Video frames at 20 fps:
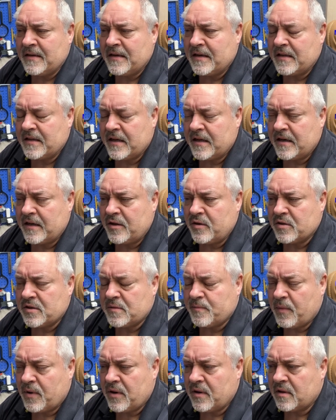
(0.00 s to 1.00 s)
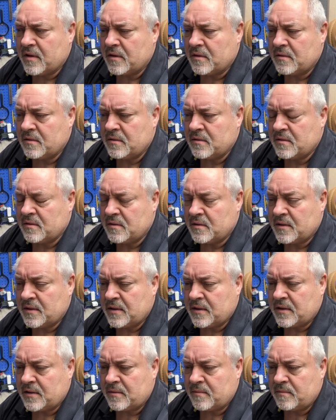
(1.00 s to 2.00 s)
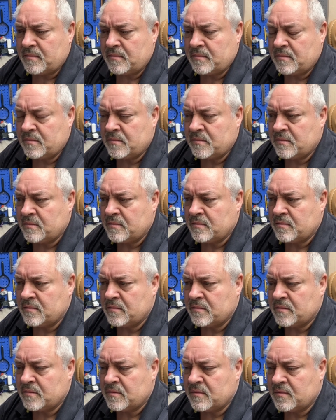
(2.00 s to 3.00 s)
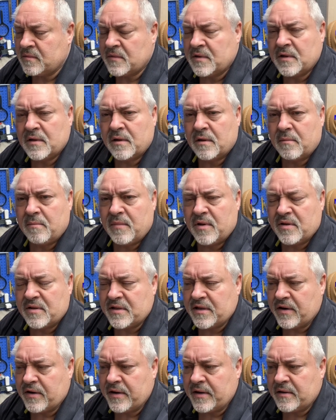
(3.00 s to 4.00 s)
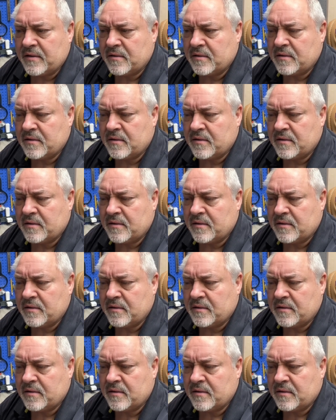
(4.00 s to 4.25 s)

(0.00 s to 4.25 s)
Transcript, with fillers: And then he was part of the um, military.